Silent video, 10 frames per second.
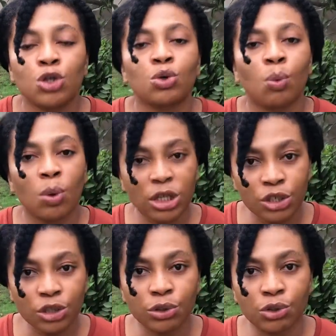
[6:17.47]
So
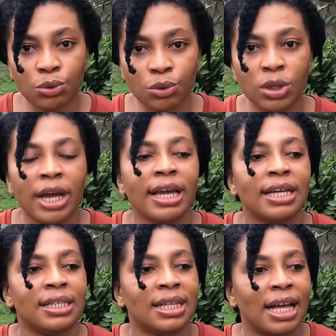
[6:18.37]
what you do
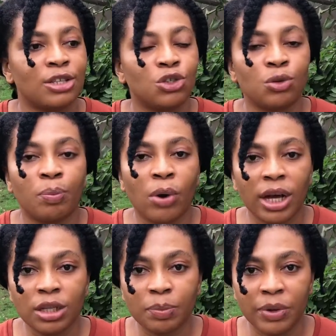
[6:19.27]
is that you
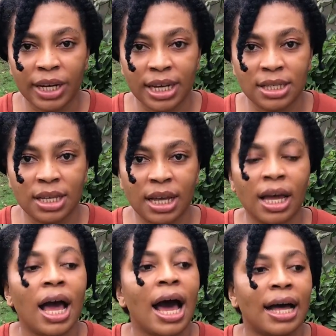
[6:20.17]
boil the prekese,
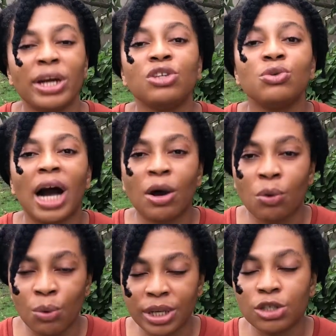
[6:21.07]
and when you are
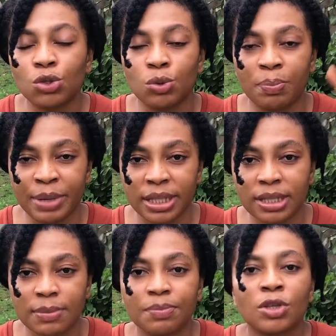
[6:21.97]
going to bathe,
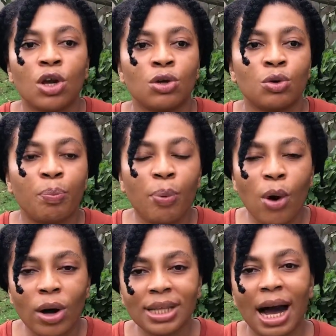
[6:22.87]
you
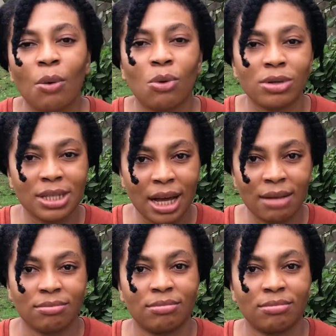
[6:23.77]
pour that water